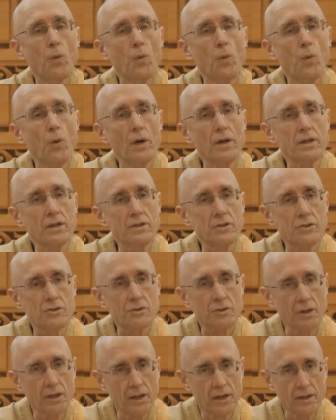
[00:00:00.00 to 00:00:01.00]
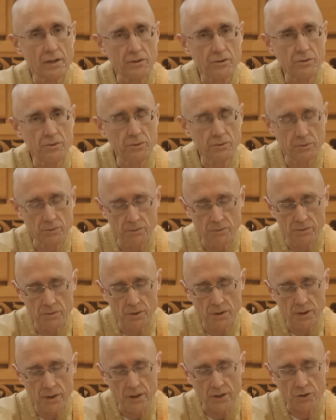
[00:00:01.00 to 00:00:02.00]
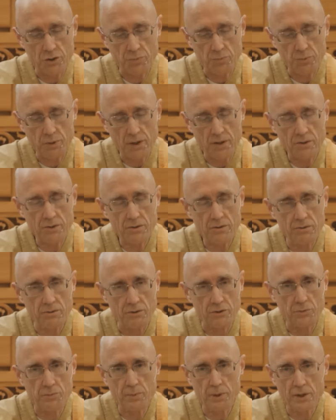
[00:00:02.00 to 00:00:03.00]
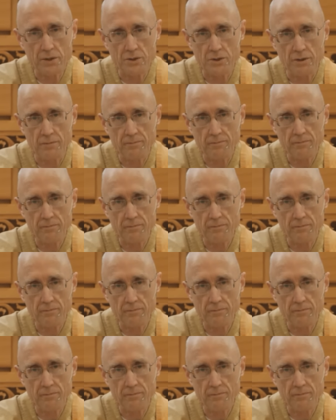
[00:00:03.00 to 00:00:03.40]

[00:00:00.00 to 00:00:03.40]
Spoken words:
what he's trying to express through this picture.